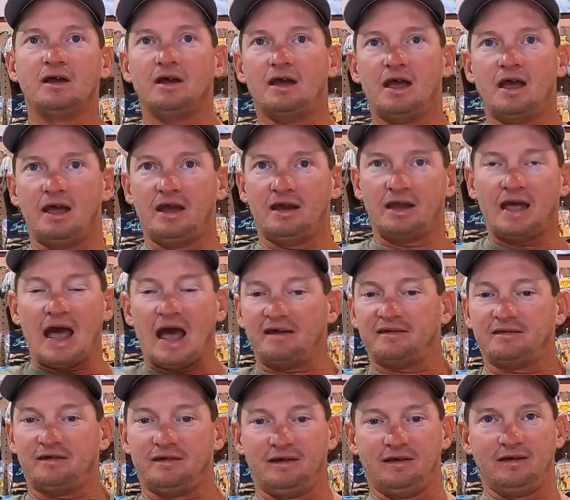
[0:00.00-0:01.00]
and
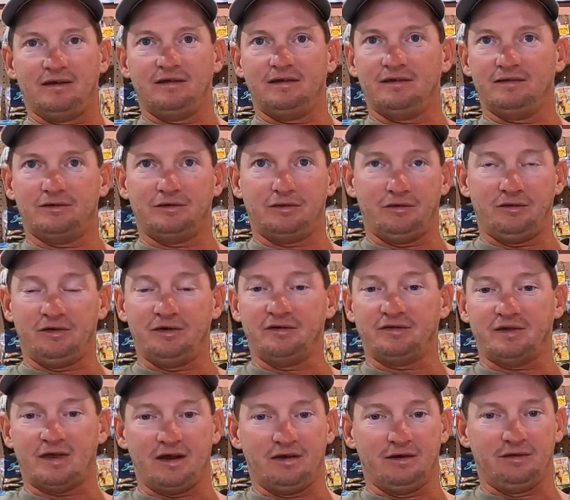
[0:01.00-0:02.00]
casting to their
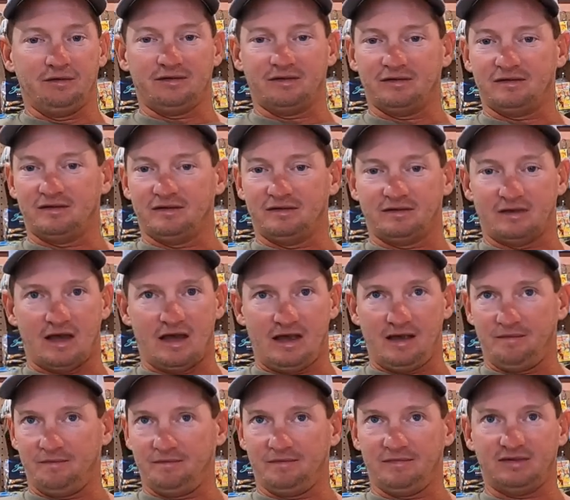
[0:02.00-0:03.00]
tails is the
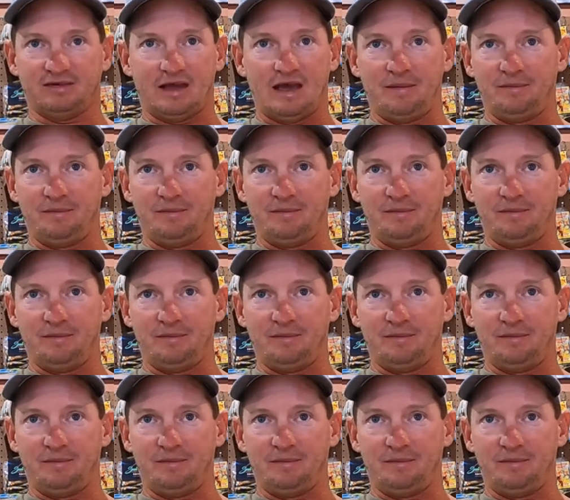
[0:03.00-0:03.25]
same